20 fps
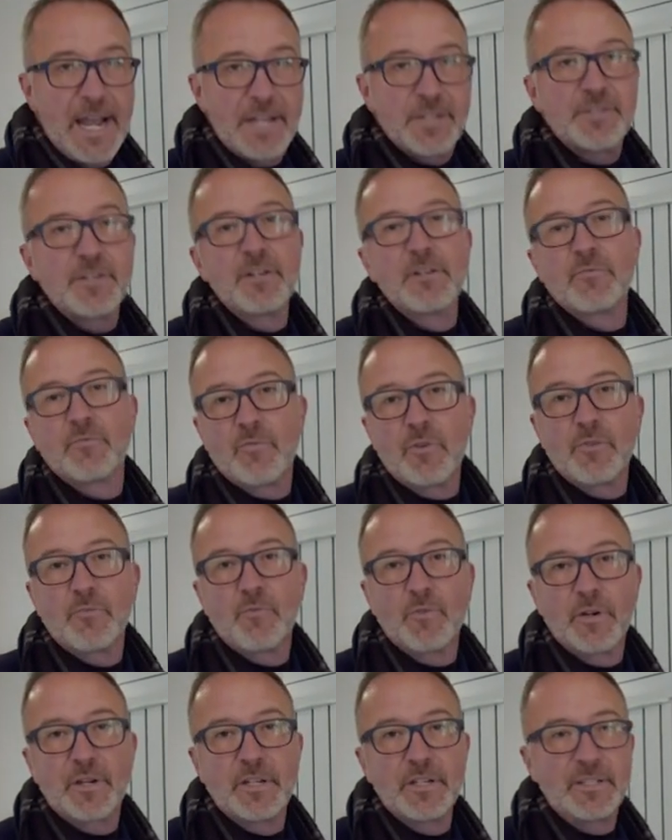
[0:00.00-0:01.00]
it's going to
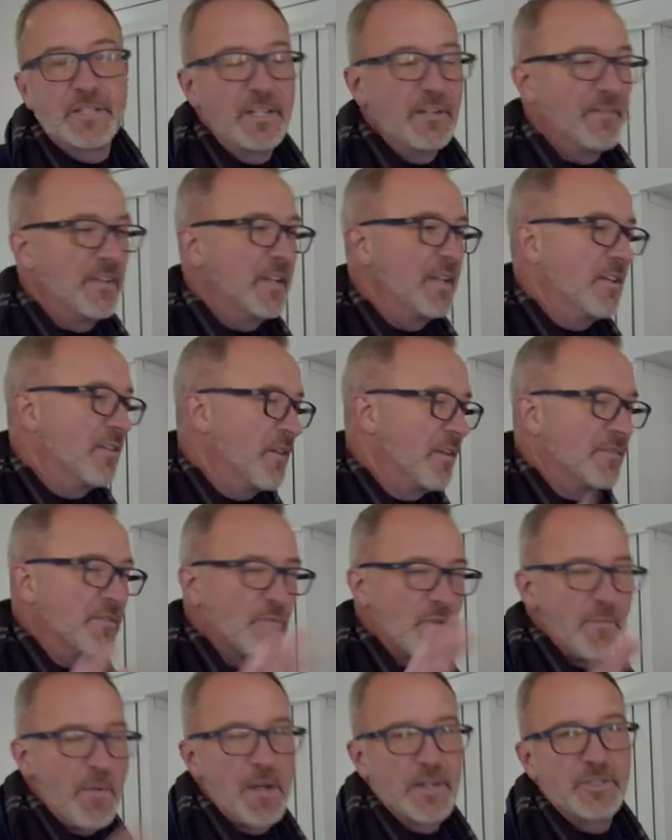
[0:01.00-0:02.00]
work your TV. You don't have to
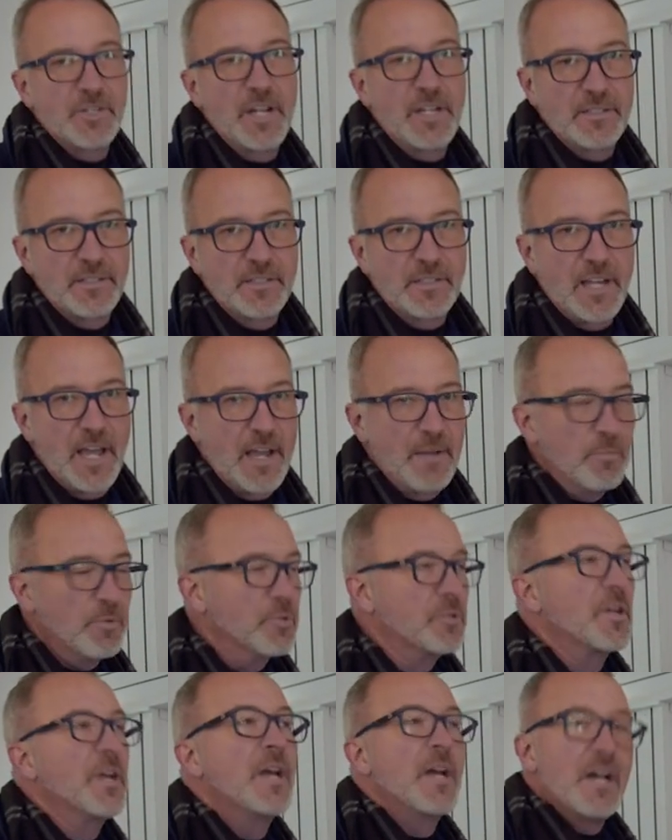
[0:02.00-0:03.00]
worry about chasing
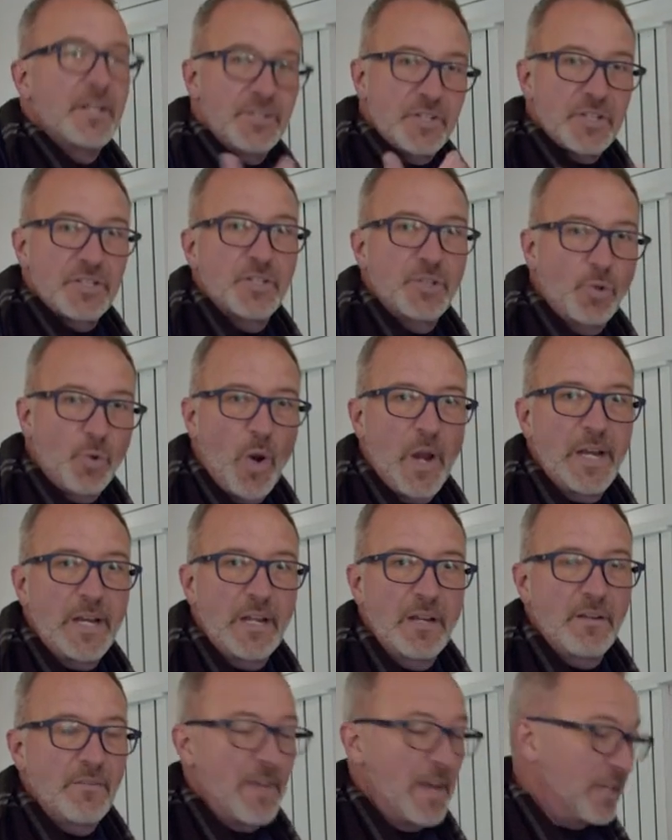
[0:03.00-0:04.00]
cables. Just great
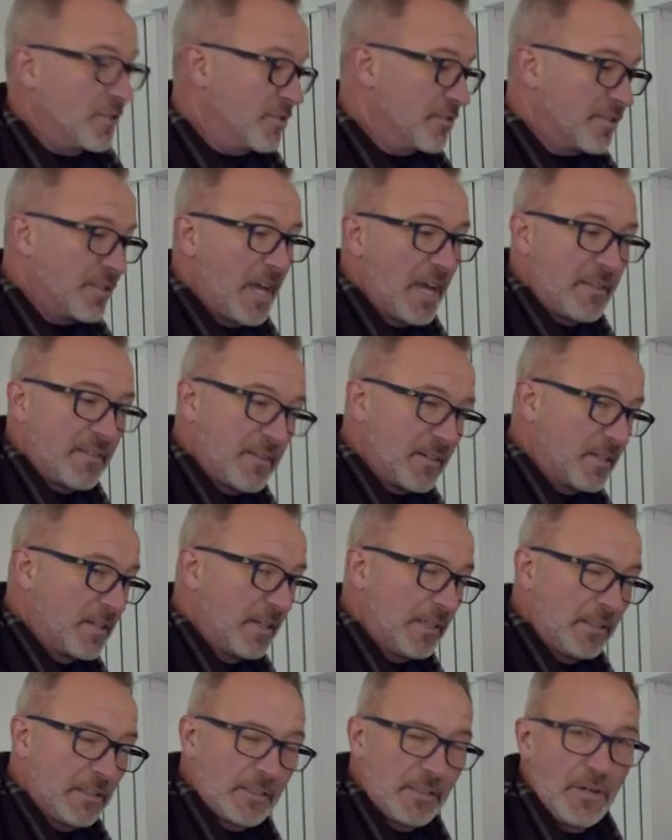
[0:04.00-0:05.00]
innovations like their
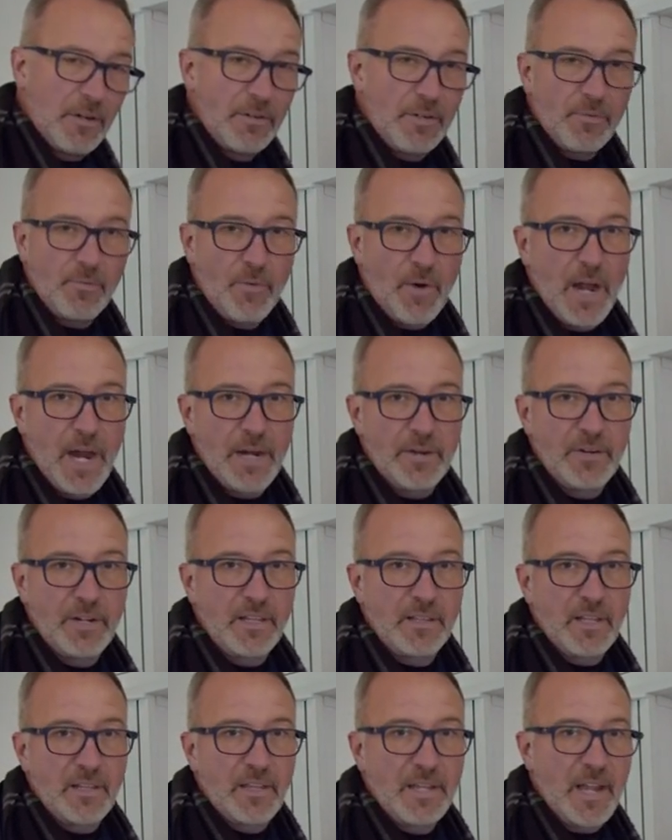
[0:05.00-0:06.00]
color-coded
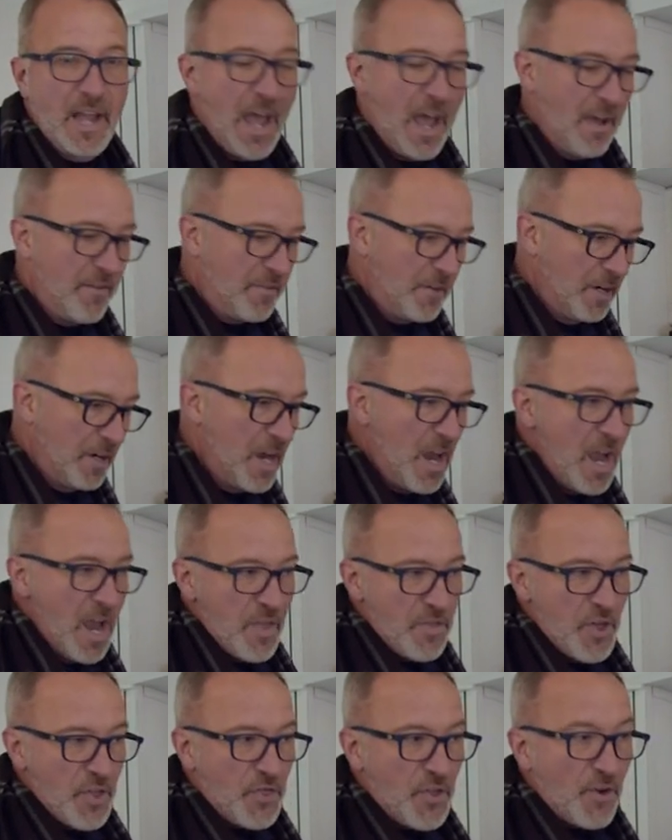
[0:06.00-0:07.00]
wiring that they have here,
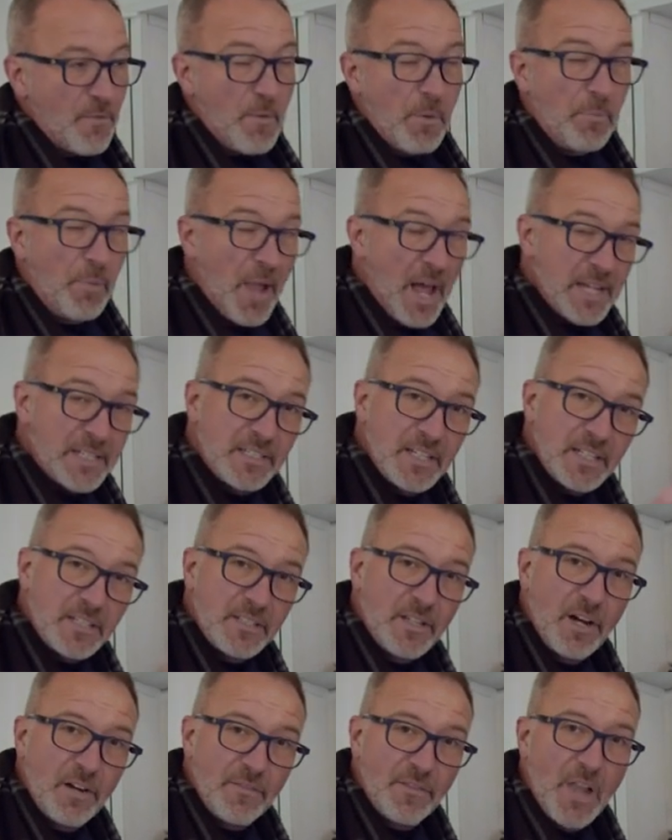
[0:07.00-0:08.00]
the thermoplastic
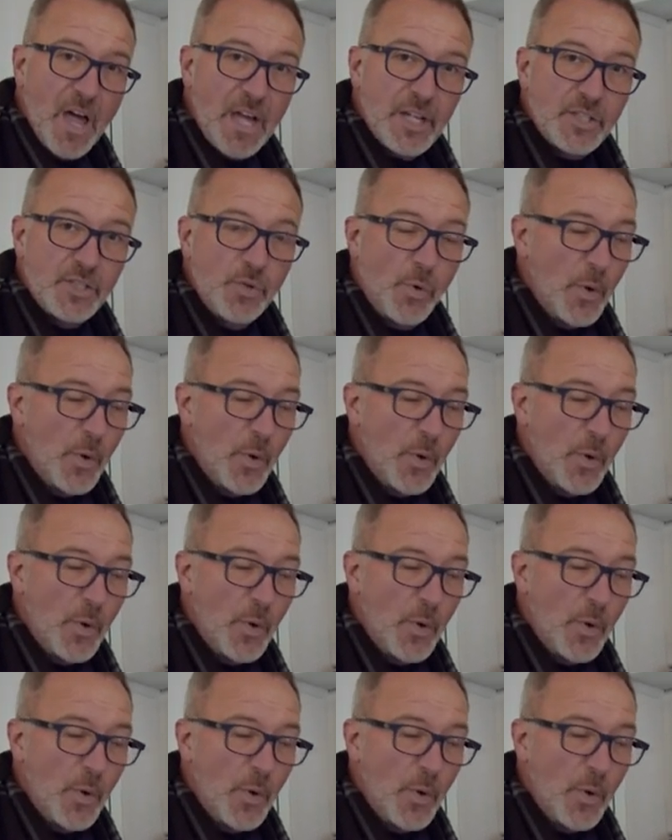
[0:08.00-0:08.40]
tough lock